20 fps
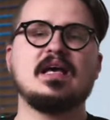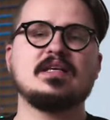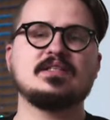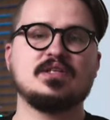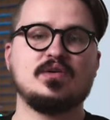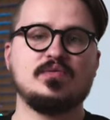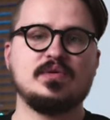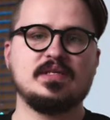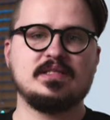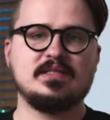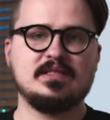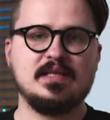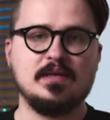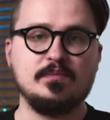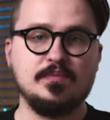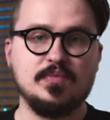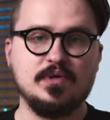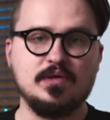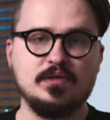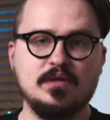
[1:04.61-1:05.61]
answer is
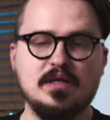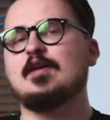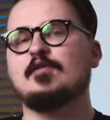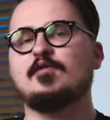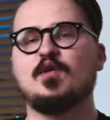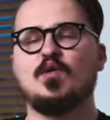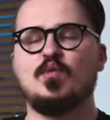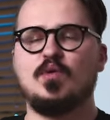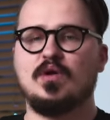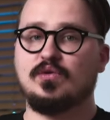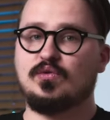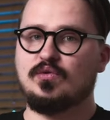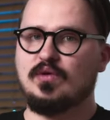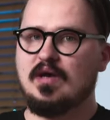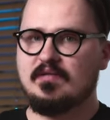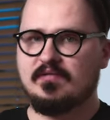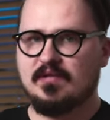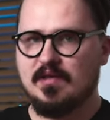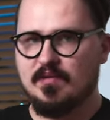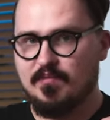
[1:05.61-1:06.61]
simple. If you want to
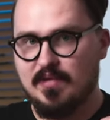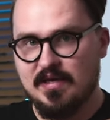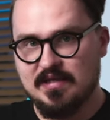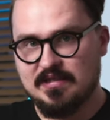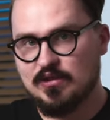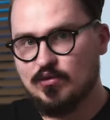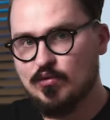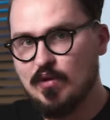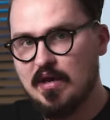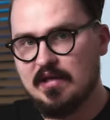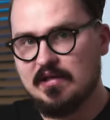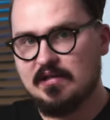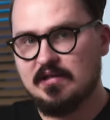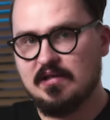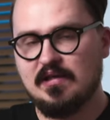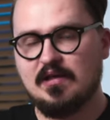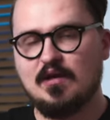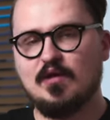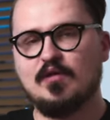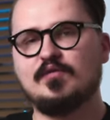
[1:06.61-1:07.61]
have the best
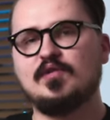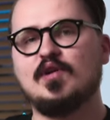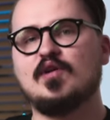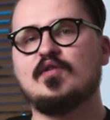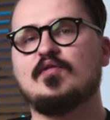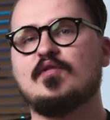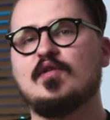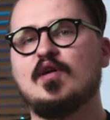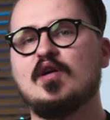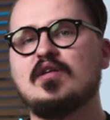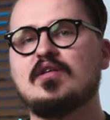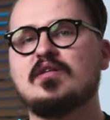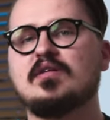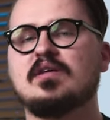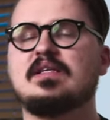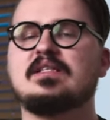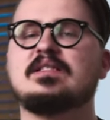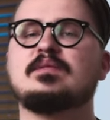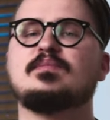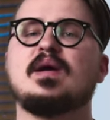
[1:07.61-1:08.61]
quality of your vlog,
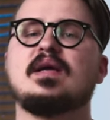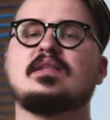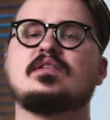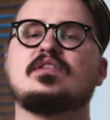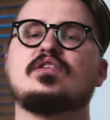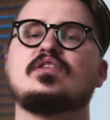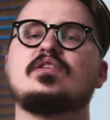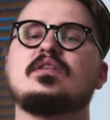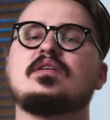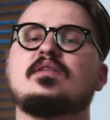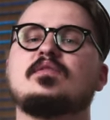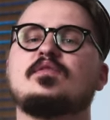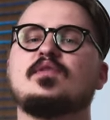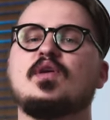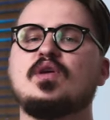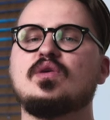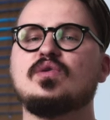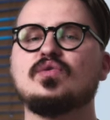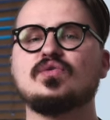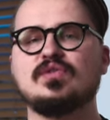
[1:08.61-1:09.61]
it's better if you
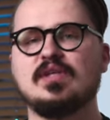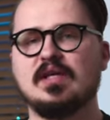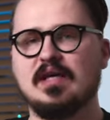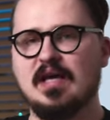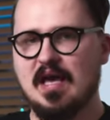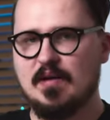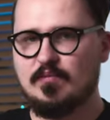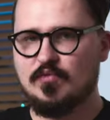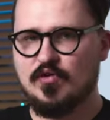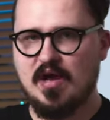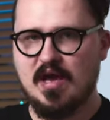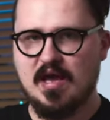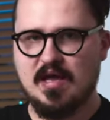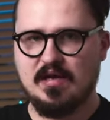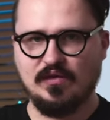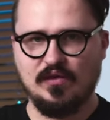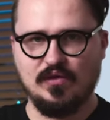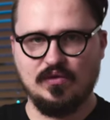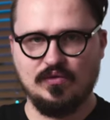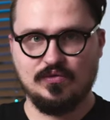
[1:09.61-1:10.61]
use the camera
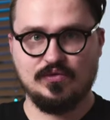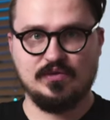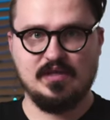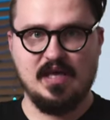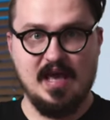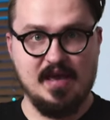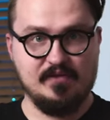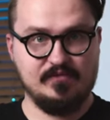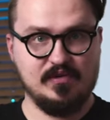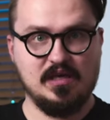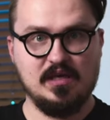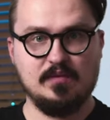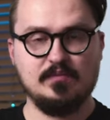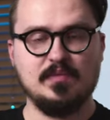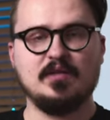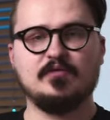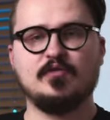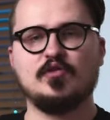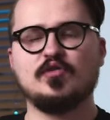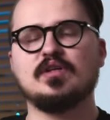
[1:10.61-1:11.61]
and you use the heavy
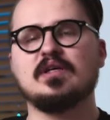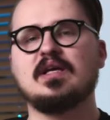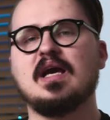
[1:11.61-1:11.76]
gimbal for the